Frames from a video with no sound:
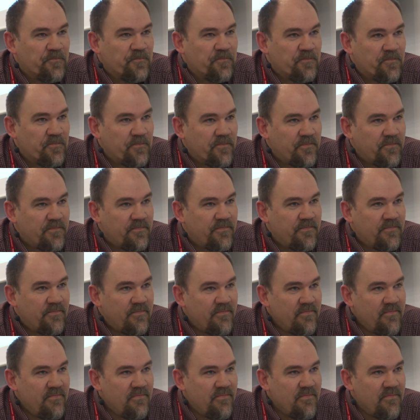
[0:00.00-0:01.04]
does it make
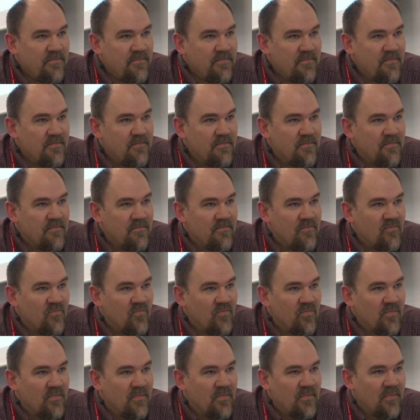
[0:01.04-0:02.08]
sense for the
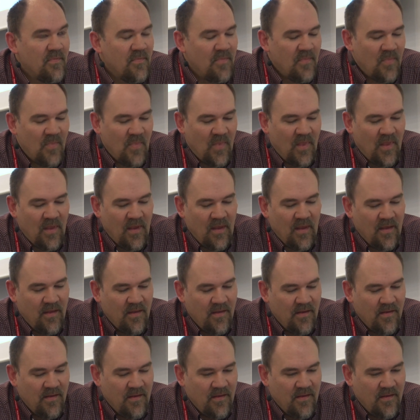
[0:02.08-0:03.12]
CXO level to track?
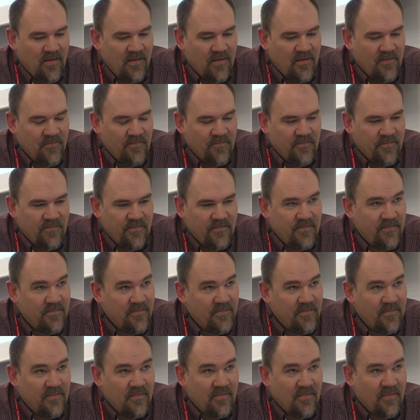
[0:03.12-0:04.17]
That's all I
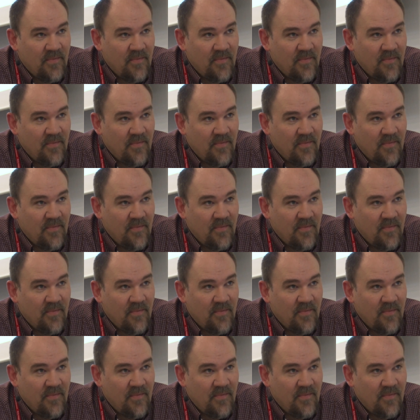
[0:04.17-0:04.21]
want.